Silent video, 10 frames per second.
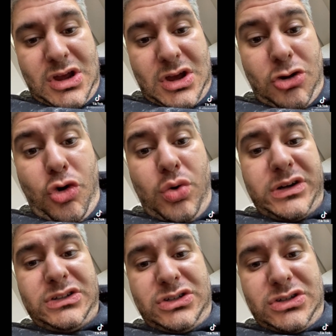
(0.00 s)

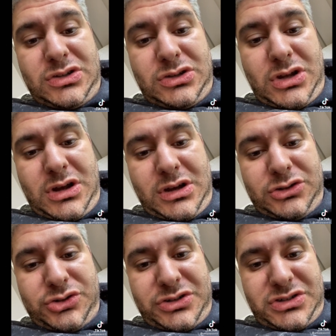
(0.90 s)
According to the
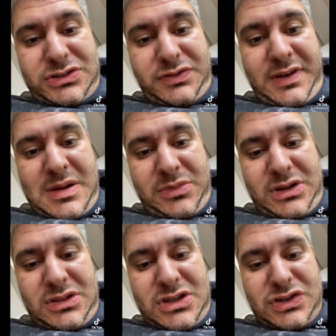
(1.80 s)
Trisha's
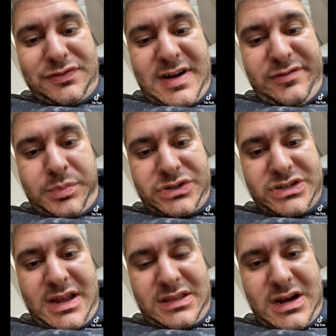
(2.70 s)
family, this
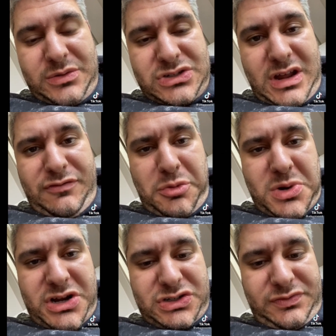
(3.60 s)
5% that I was taking for
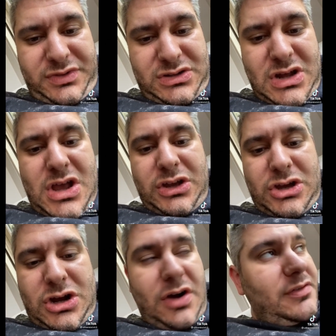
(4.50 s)
production fees
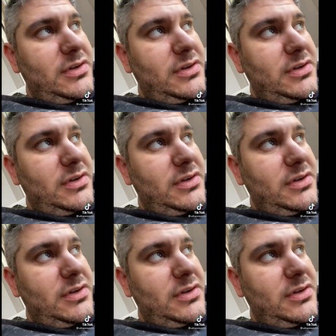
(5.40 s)
could cover